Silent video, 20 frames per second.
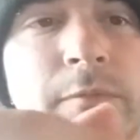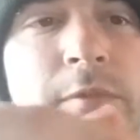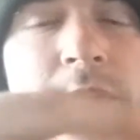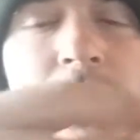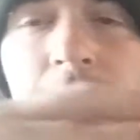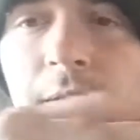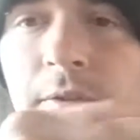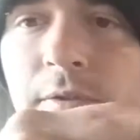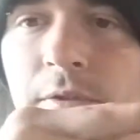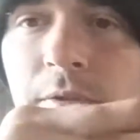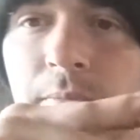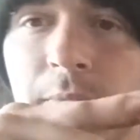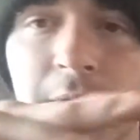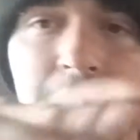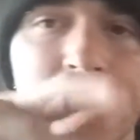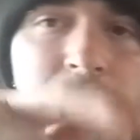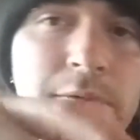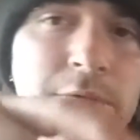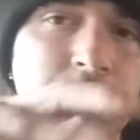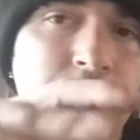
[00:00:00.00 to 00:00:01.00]
that also
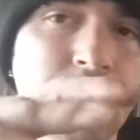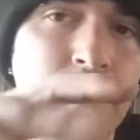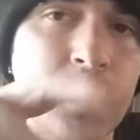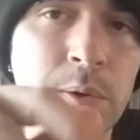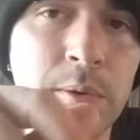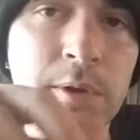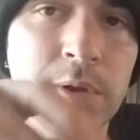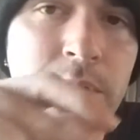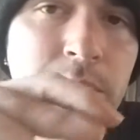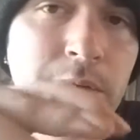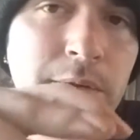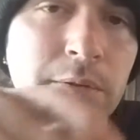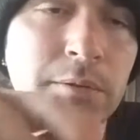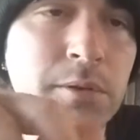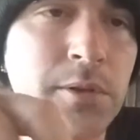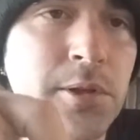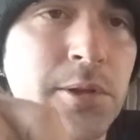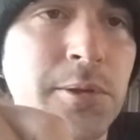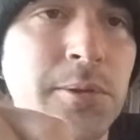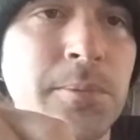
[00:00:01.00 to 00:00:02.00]
meant it floated a
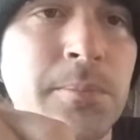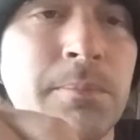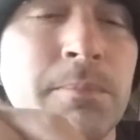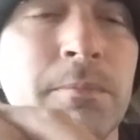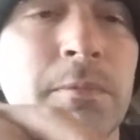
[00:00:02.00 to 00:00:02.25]
little.